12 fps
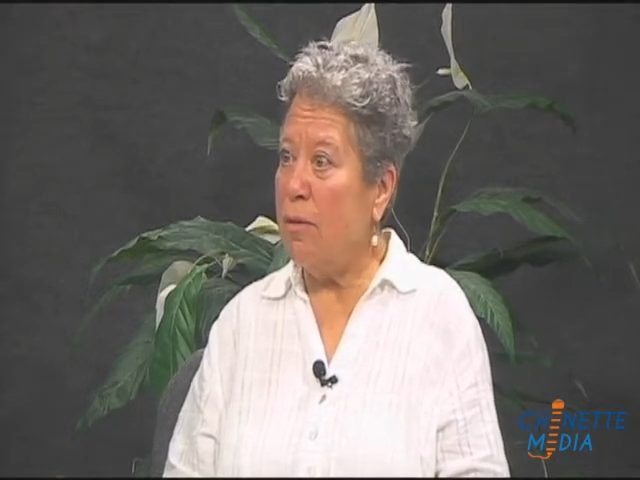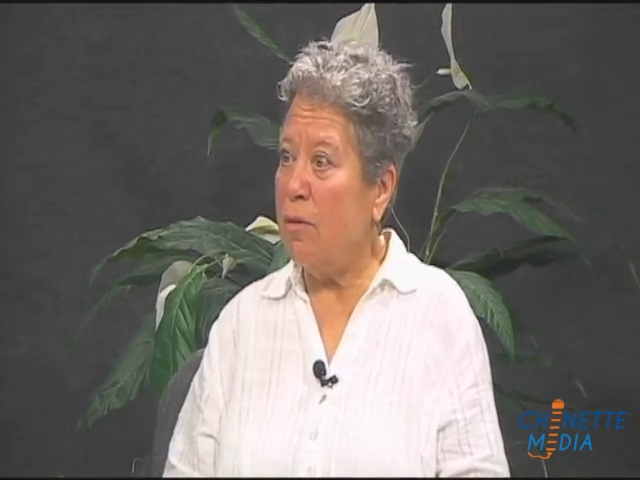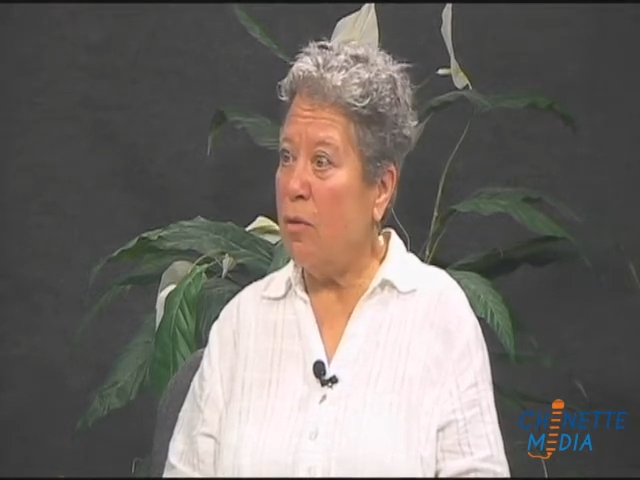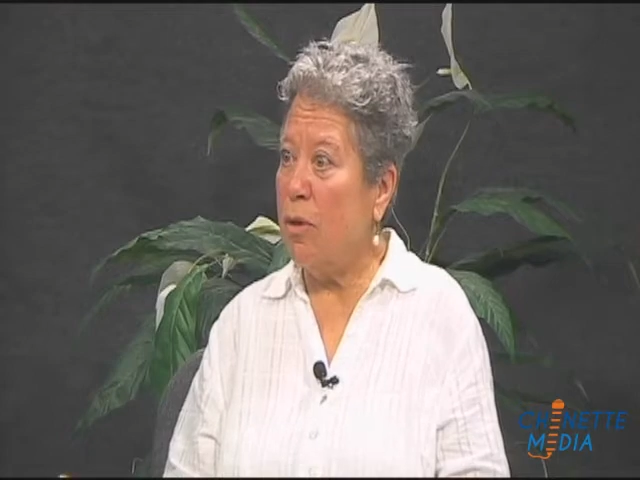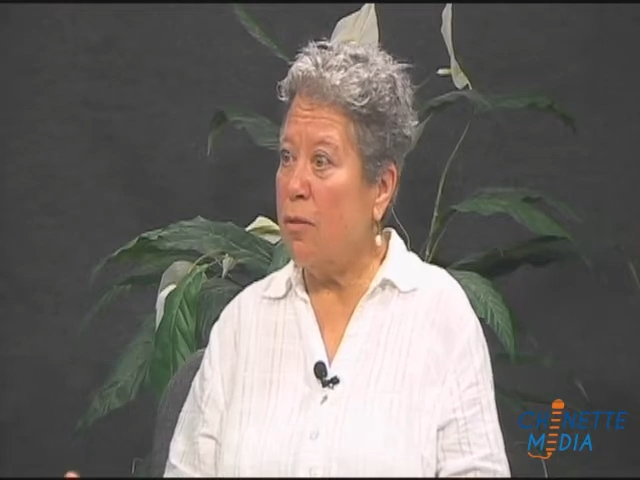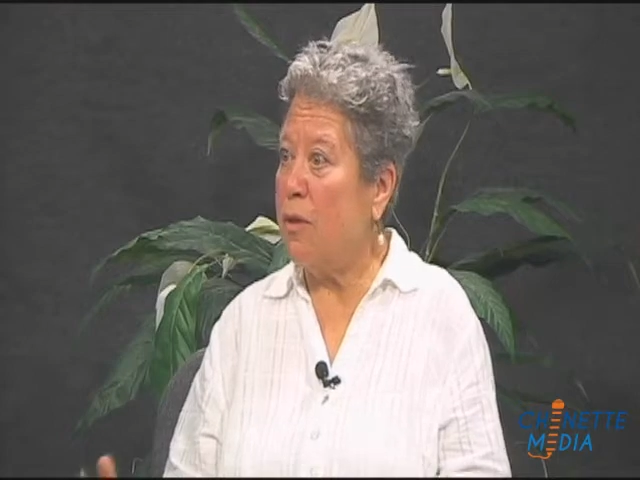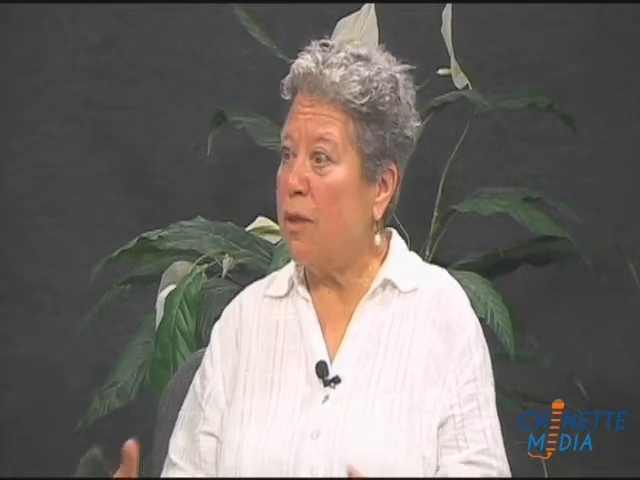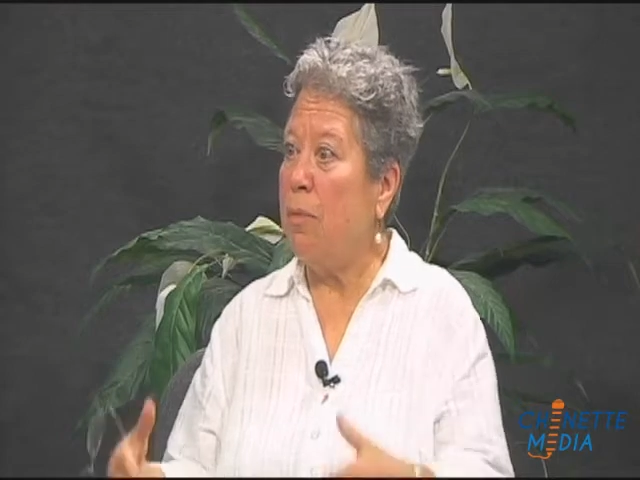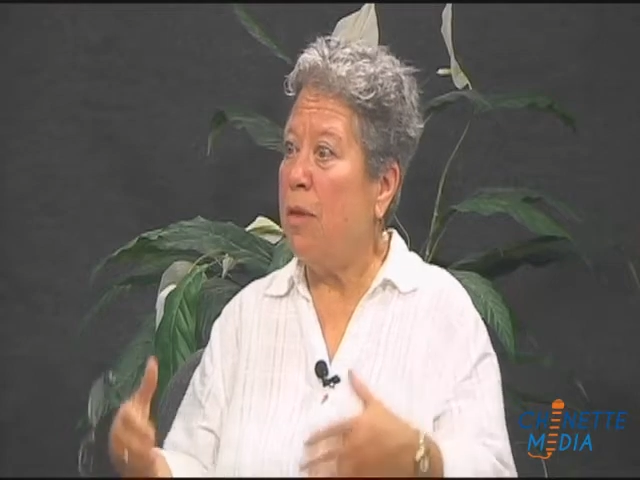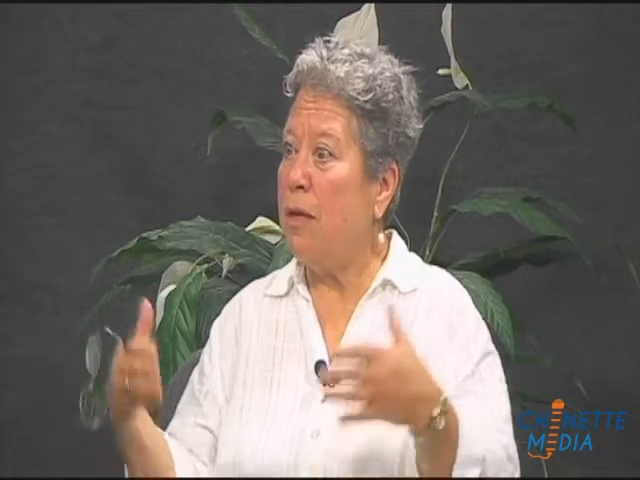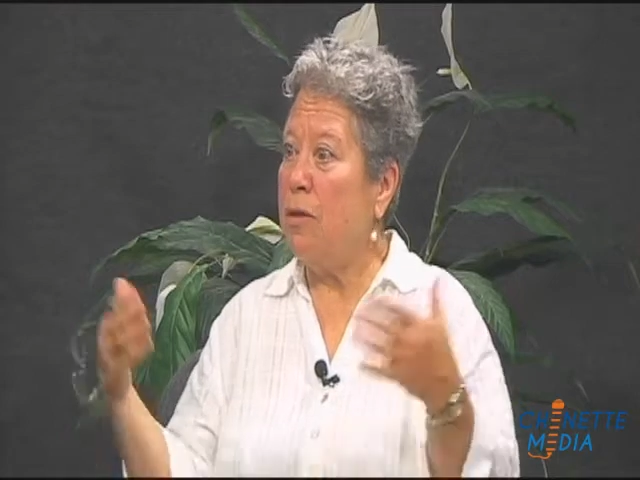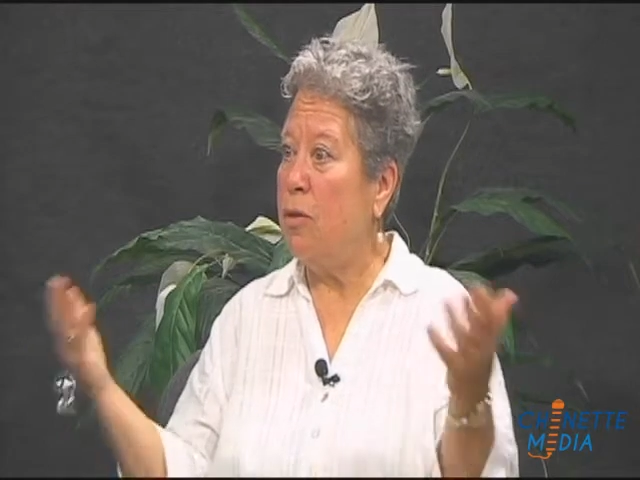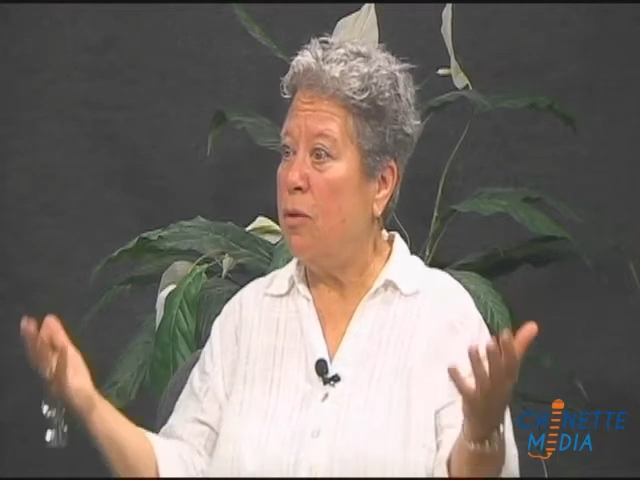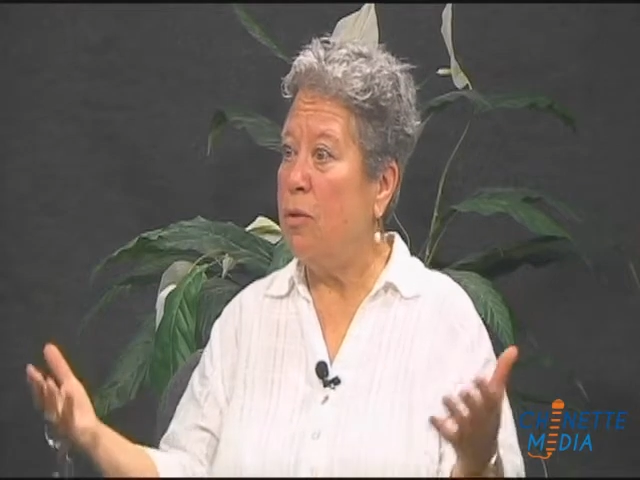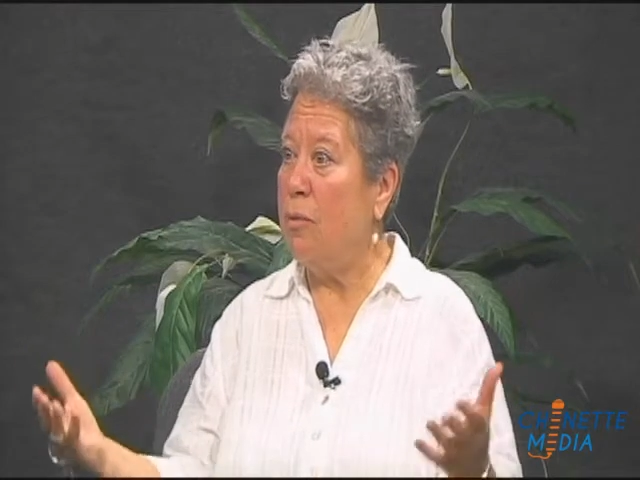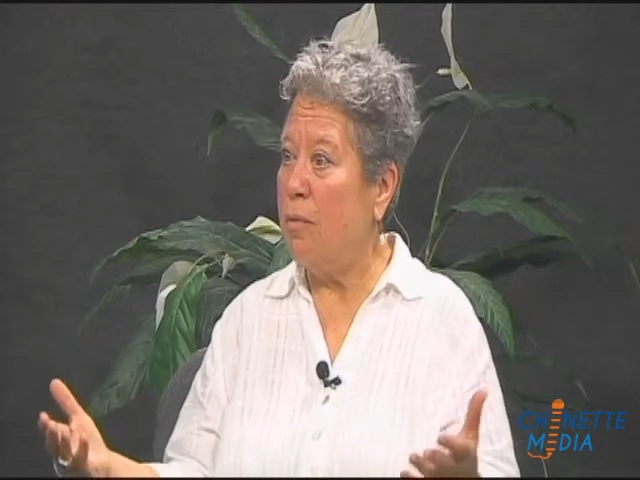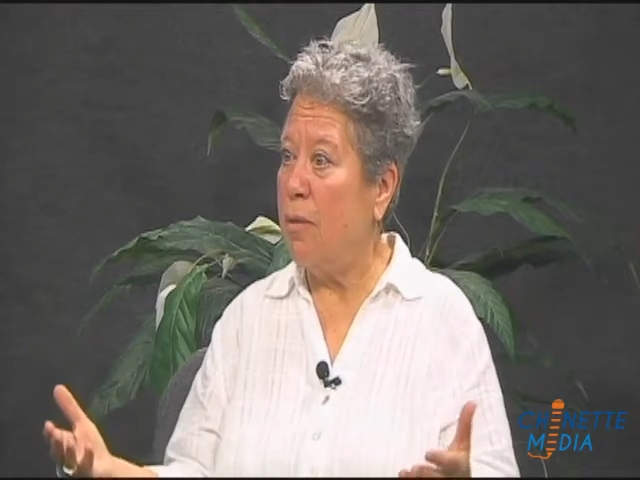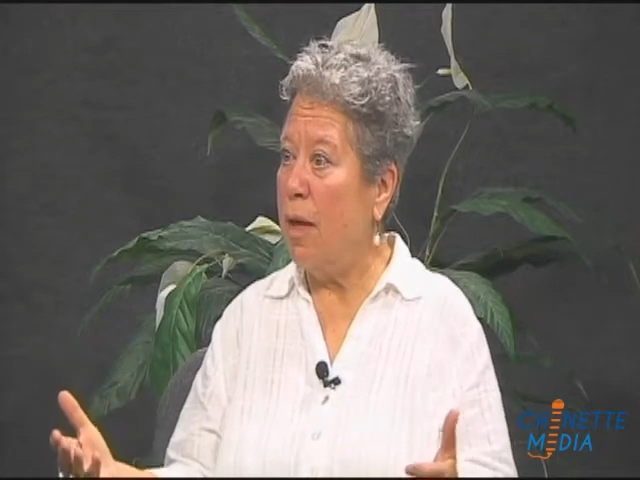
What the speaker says: or something to